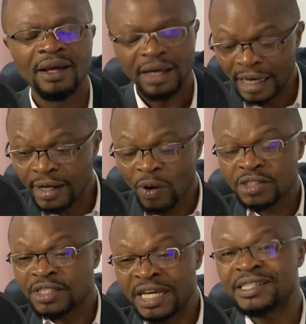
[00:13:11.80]
It
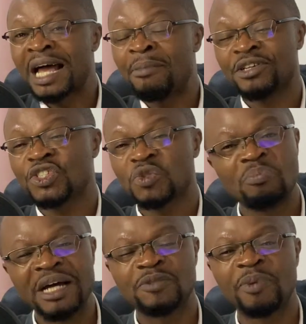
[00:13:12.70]
was just about
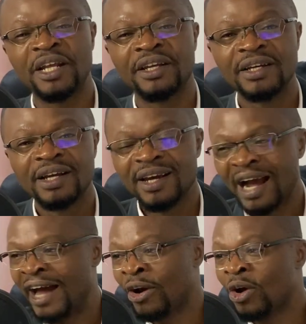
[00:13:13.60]
smart play.
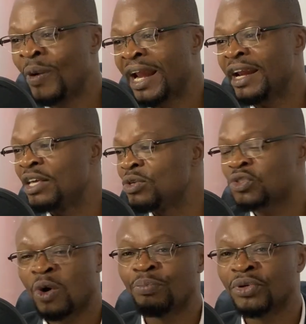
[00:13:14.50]
I don't know whether they use
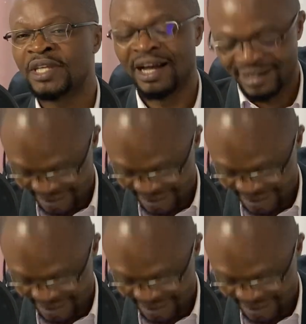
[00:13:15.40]
computer.